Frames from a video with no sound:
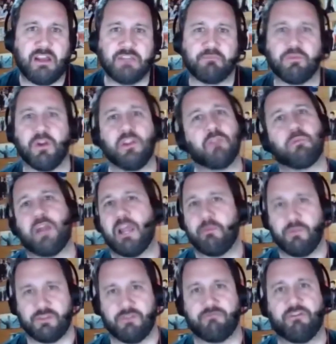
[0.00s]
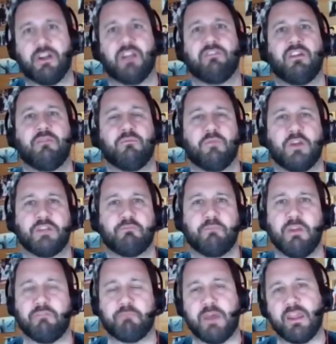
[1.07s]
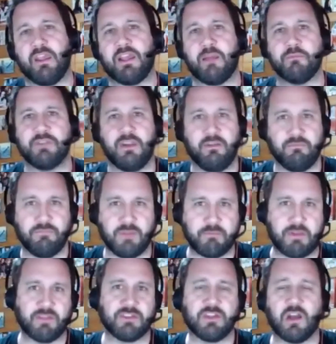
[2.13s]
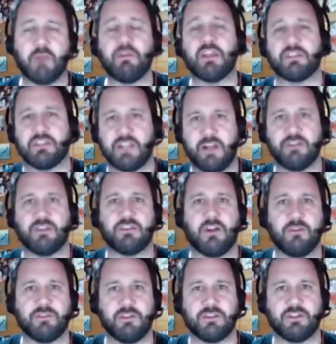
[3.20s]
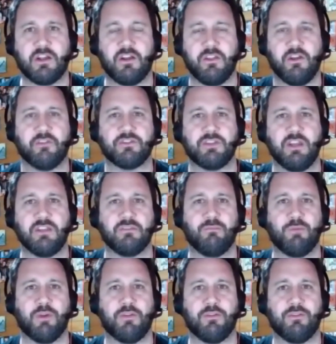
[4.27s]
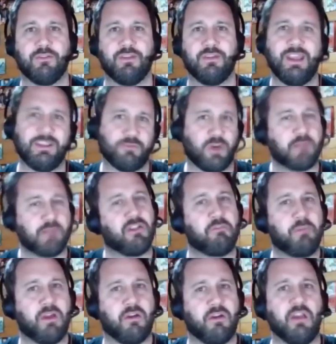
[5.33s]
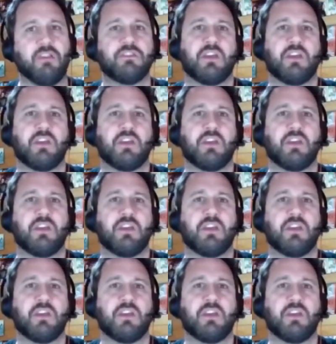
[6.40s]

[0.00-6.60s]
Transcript: He's putting the playbooks in front of him. Whereas if Baker comes in a month's time, yes, there's loads of time to the start of the off season, but he's already a month behind.